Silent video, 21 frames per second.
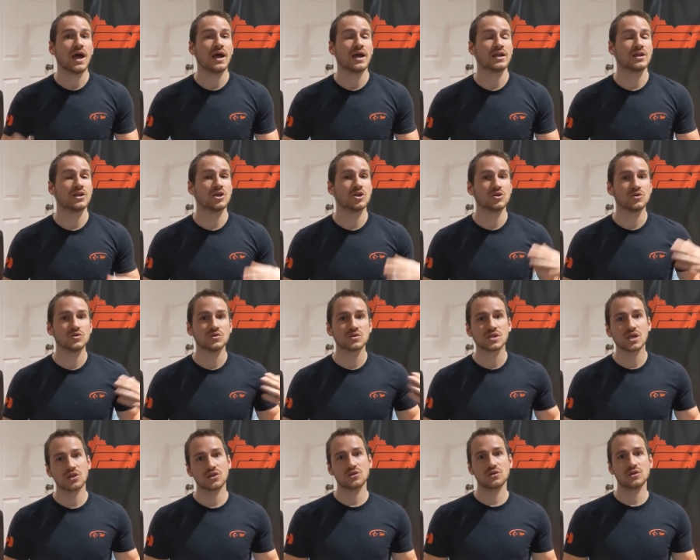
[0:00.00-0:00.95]
and use
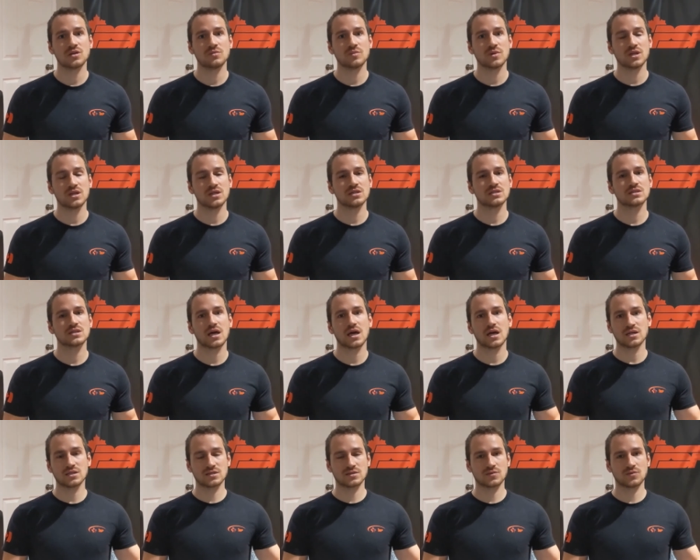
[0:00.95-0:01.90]
that 30 minutes
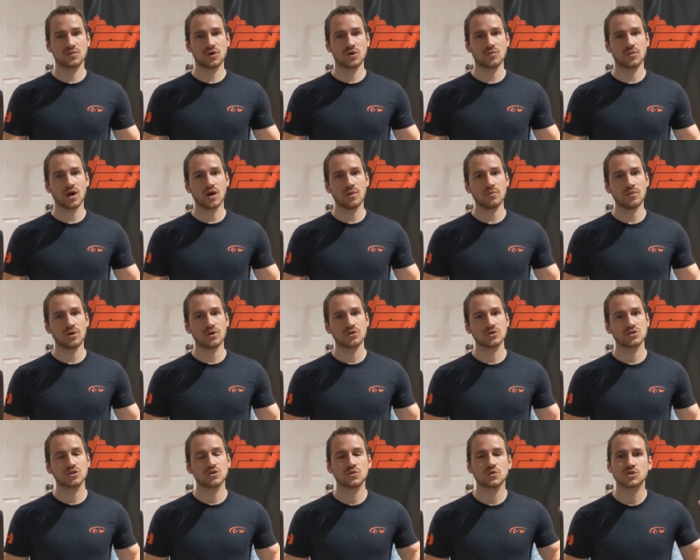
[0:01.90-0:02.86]
as the warm up
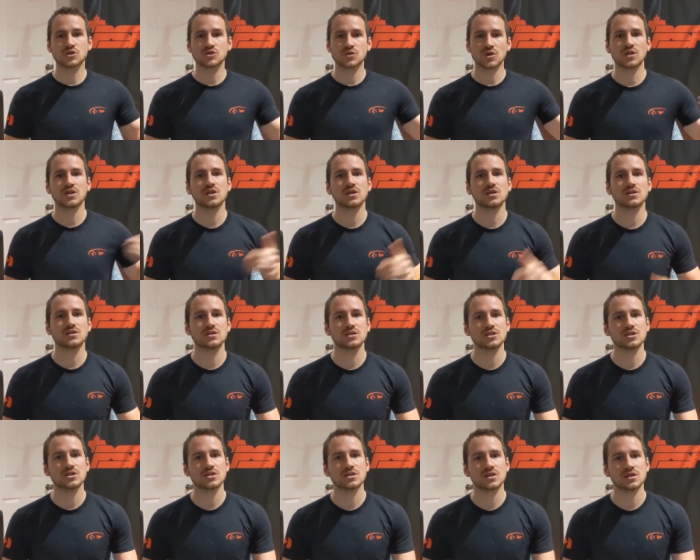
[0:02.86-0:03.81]
to a strength and
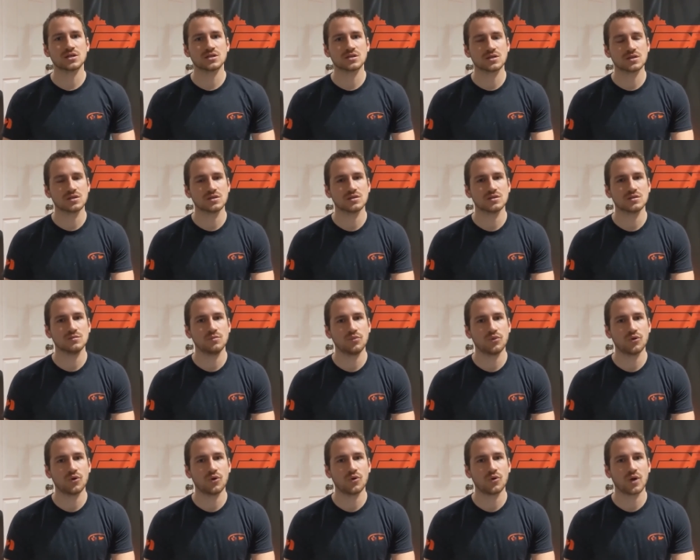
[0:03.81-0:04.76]
conditioning
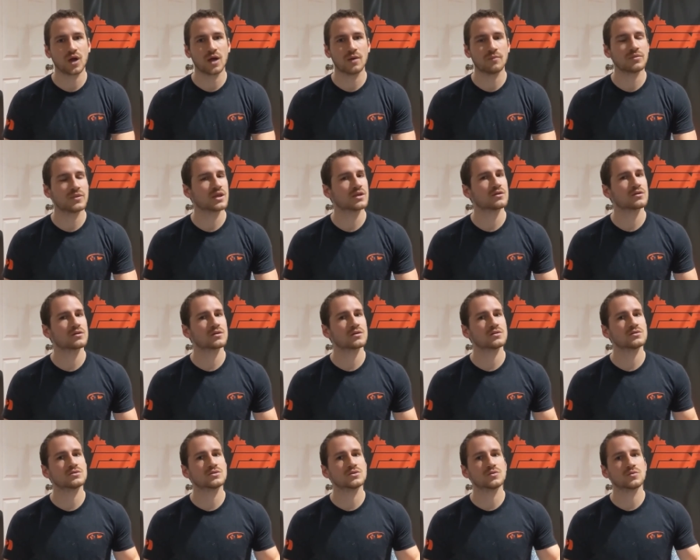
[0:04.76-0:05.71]
program that you're
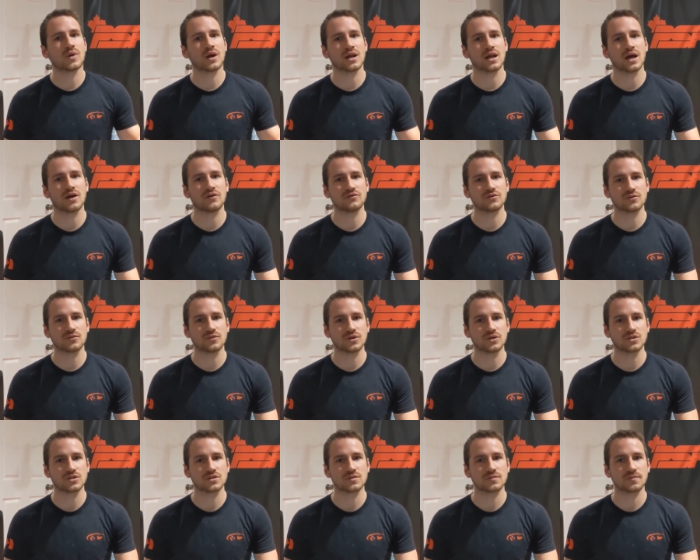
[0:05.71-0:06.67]
gonna do right
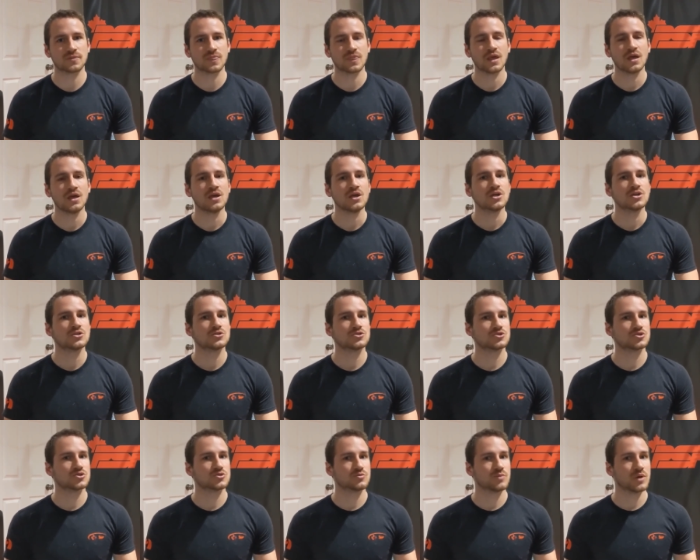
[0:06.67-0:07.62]
afterwards.
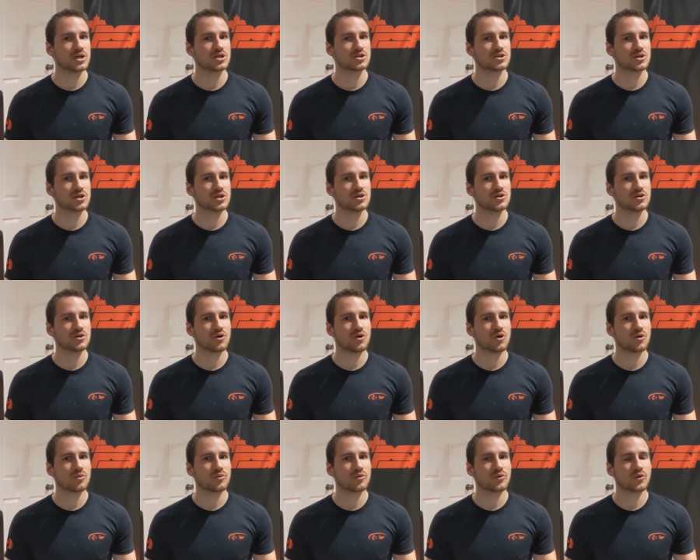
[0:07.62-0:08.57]
Make sure that you
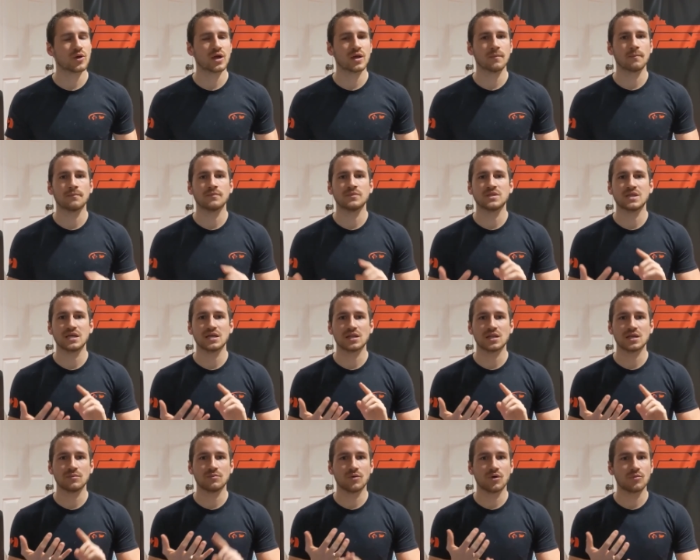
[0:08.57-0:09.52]
incorporate
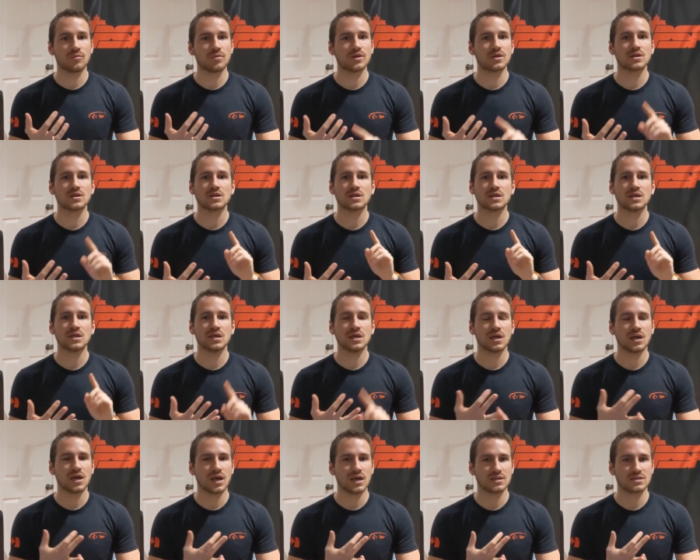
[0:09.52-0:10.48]
daily
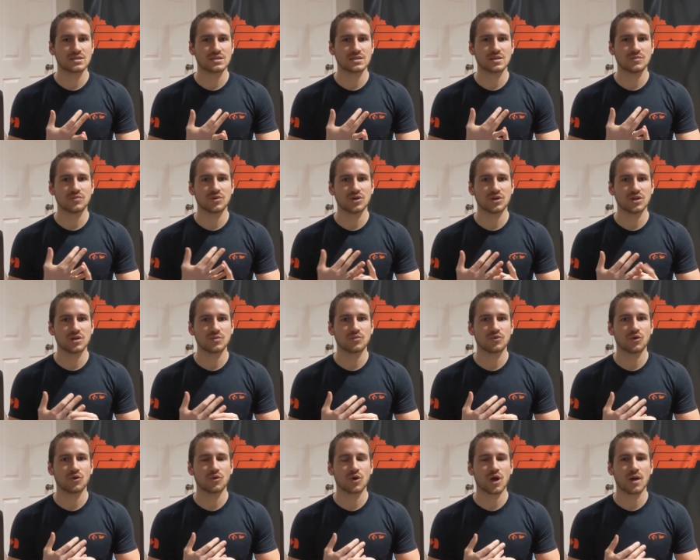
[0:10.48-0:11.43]
mobility and stability
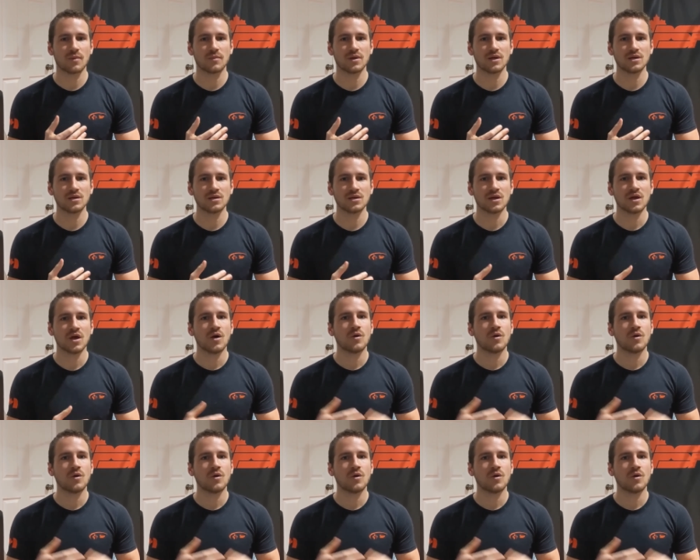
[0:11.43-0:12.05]
programming.